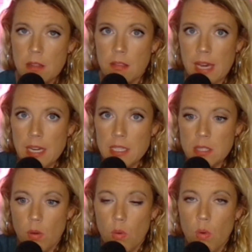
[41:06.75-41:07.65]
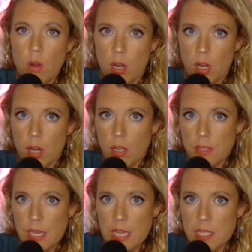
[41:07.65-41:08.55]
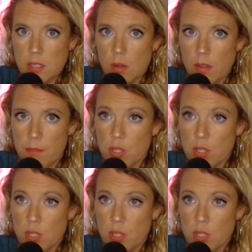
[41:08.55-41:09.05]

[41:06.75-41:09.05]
that is the order that he saw them.